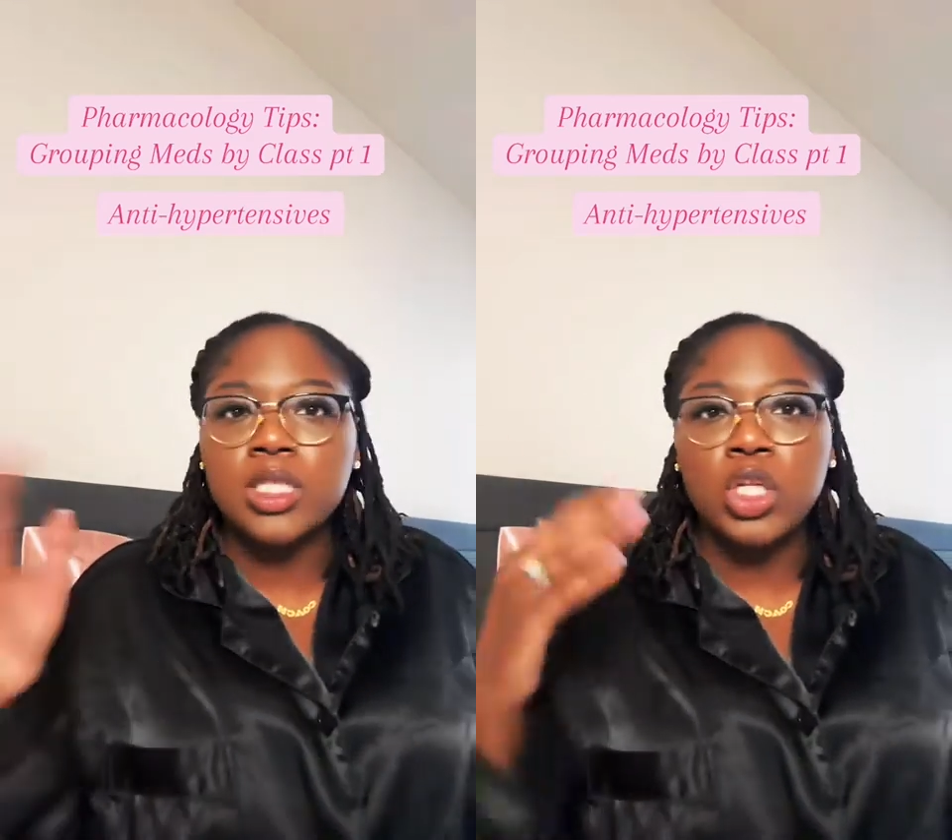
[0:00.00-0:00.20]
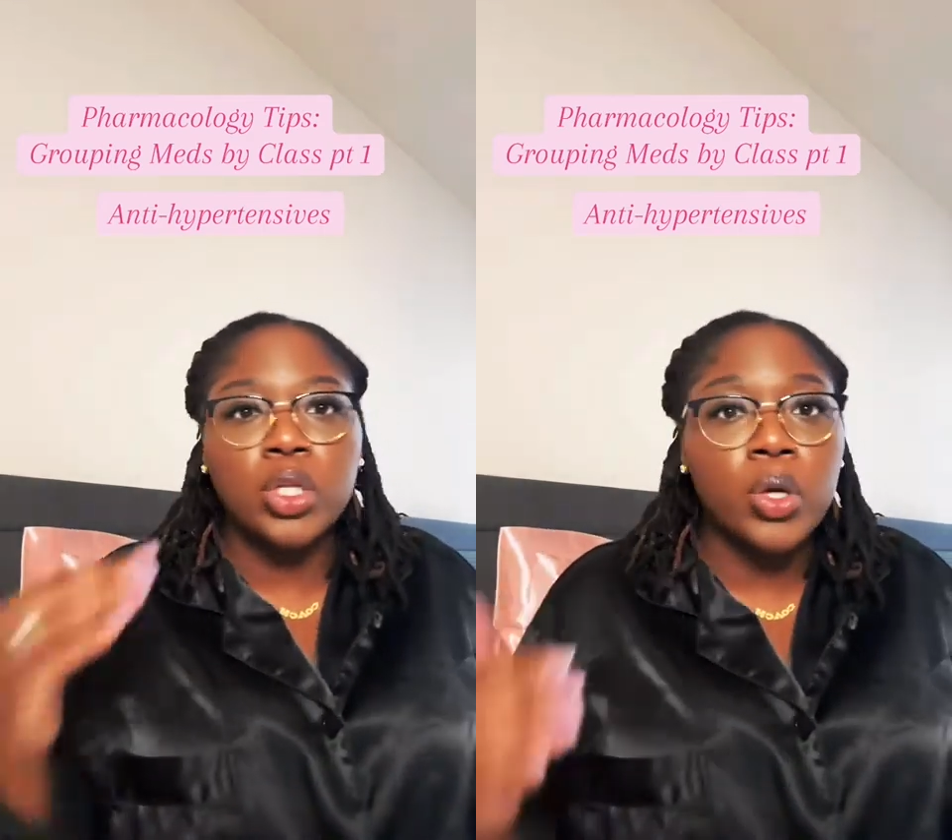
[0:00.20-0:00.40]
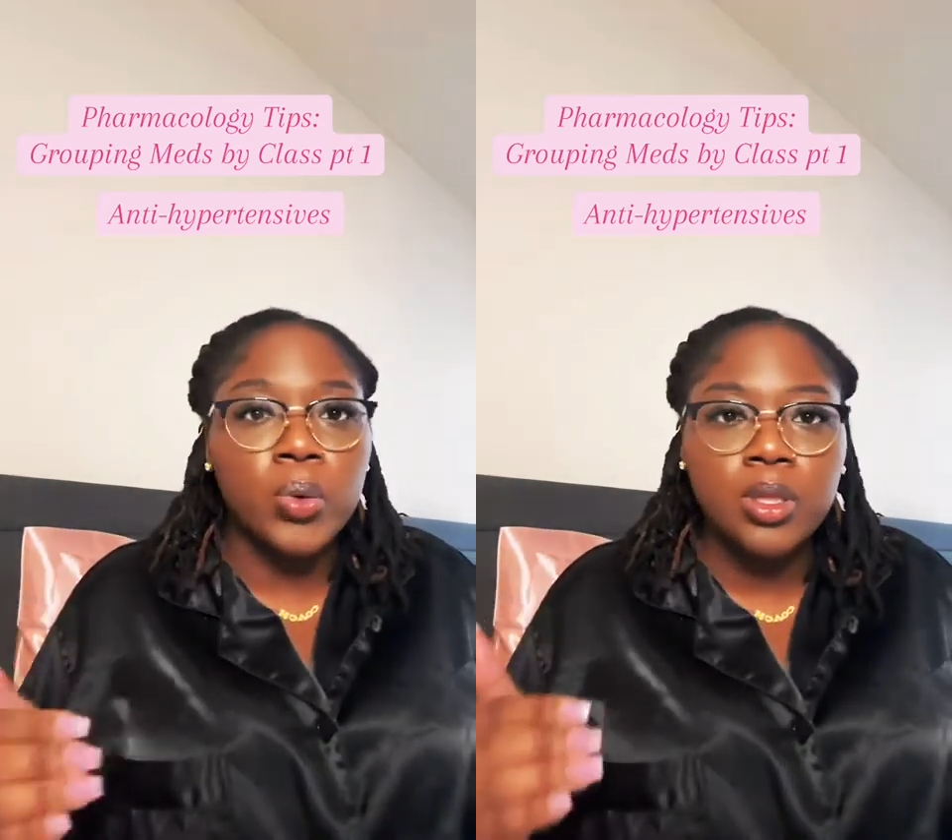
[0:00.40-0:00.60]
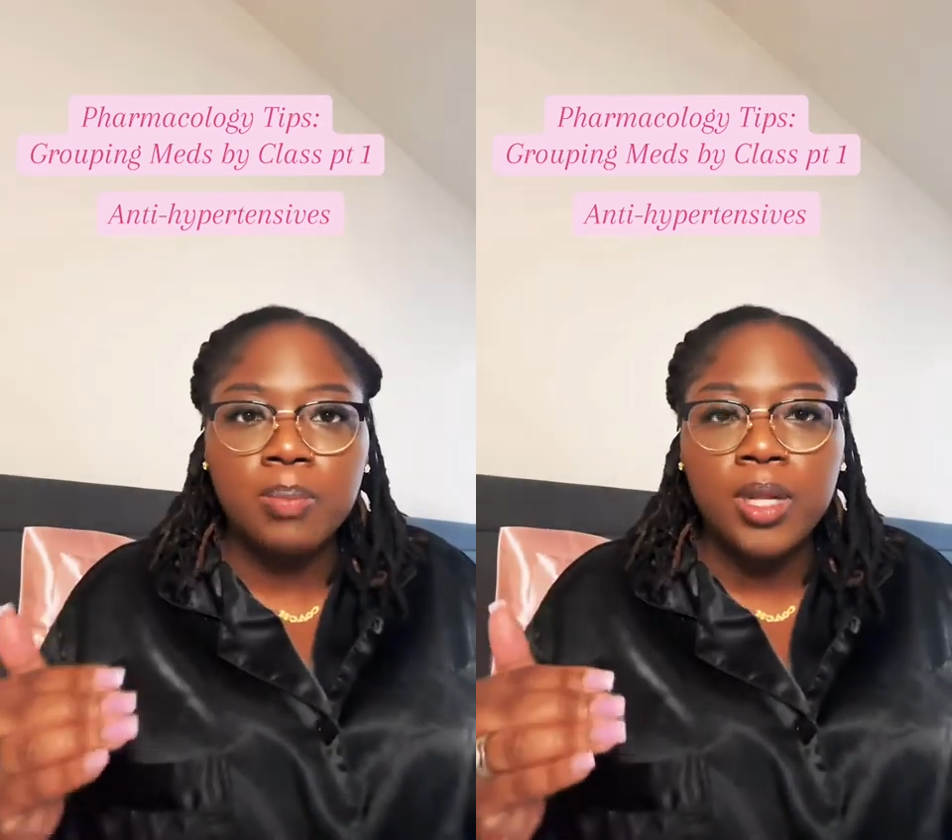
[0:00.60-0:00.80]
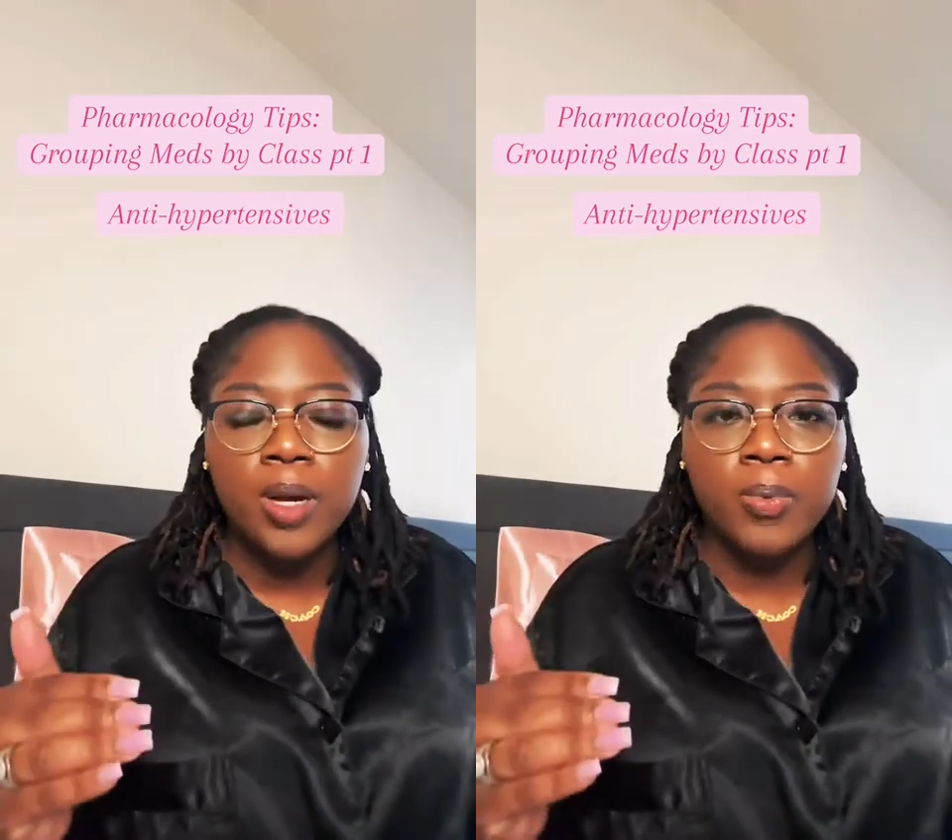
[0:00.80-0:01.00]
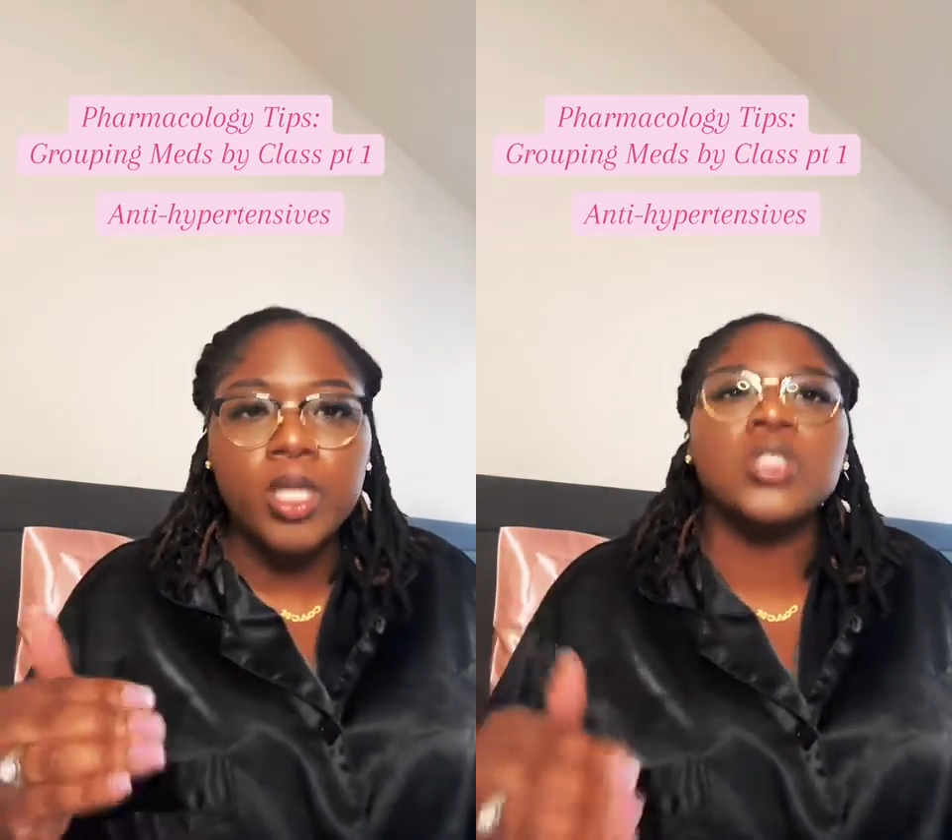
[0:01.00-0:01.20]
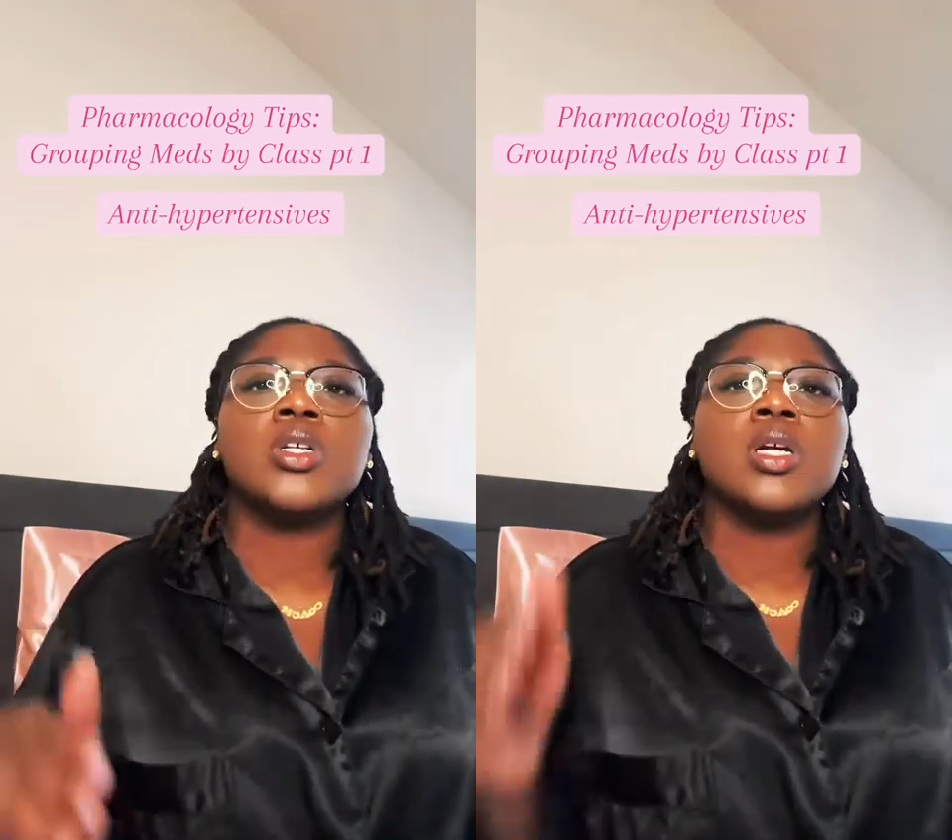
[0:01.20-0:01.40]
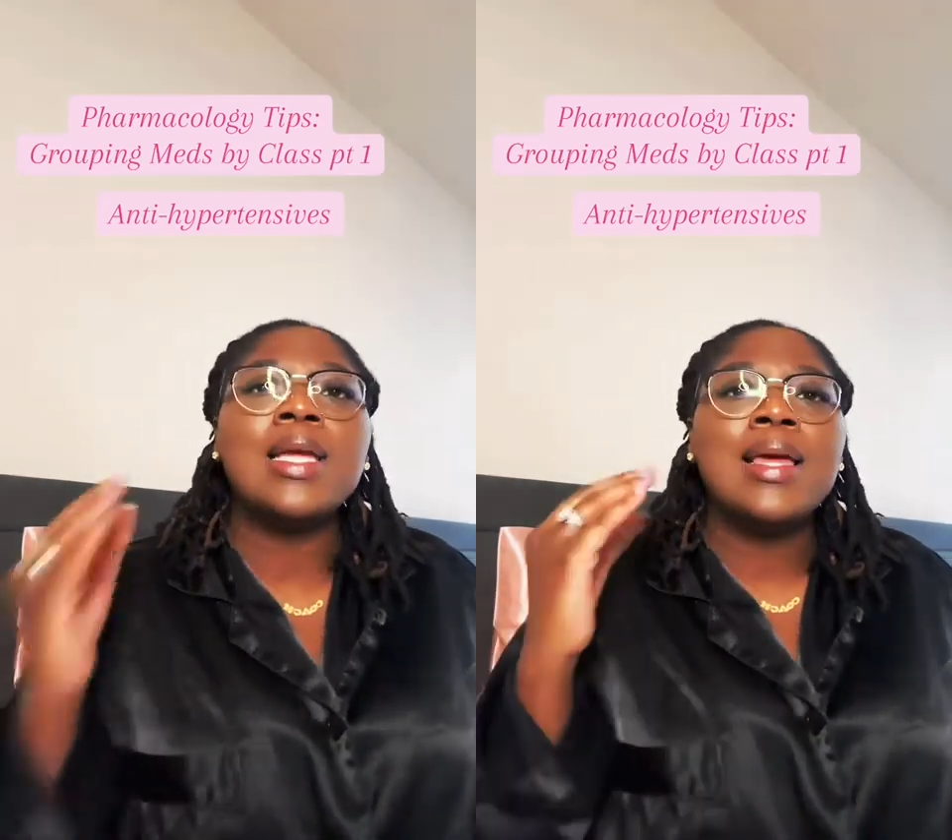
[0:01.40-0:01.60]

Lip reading: to lower the blood pressure,